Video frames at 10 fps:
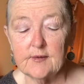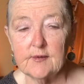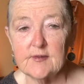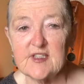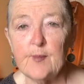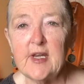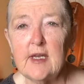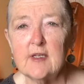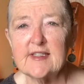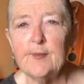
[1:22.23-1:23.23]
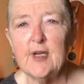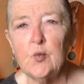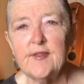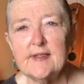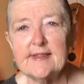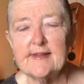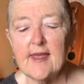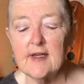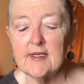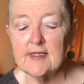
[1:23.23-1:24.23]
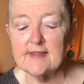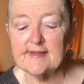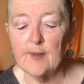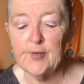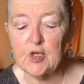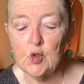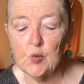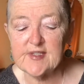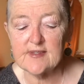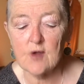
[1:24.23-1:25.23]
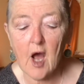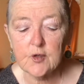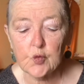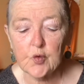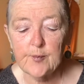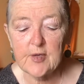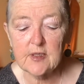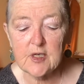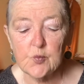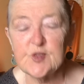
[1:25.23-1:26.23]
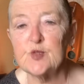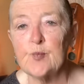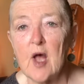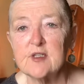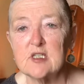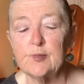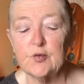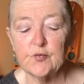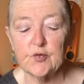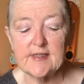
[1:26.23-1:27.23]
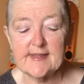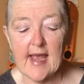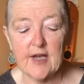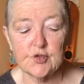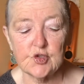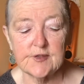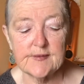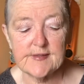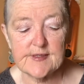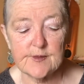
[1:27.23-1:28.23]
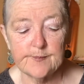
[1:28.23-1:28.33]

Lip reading: somebody with insanity is somebody who is not criminally responsible for his actions.